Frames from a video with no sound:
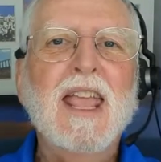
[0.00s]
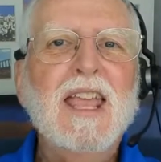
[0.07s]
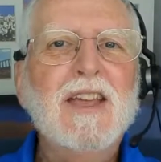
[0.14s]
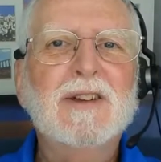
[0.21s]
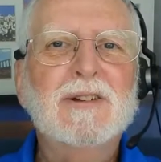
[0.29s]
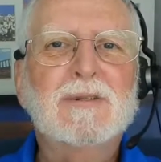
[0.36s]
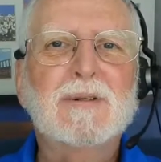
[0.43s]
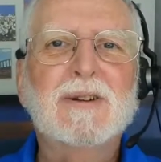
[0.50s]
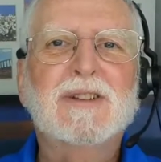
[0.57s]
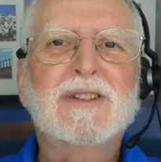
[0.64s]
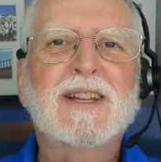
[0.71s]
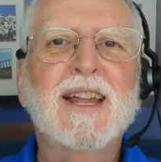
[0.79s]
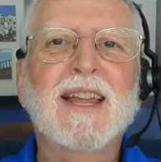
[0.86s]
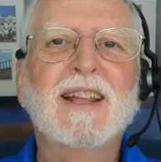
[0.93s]

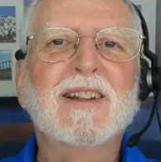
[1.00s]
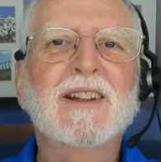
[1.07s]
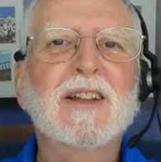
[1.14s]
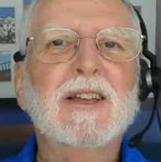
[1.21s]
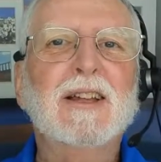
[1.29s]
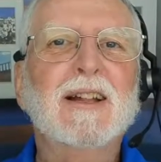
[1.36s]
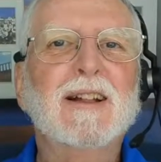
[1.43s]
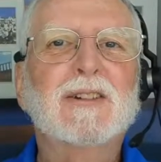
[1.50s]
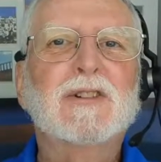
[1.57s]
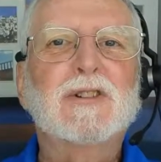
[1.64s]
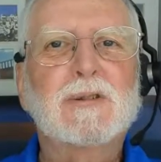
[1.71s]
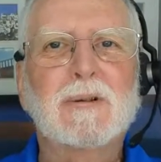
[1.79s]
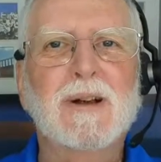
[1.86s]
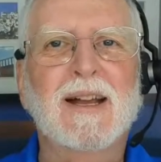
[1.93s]
interesting little
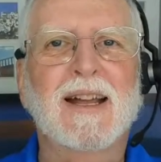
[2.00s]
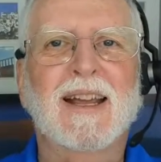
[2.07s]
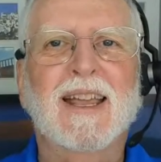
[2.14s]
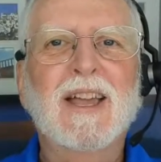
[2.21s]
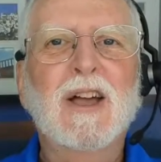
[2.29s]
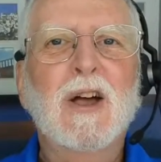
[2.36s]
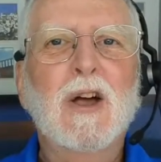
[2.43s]
trick,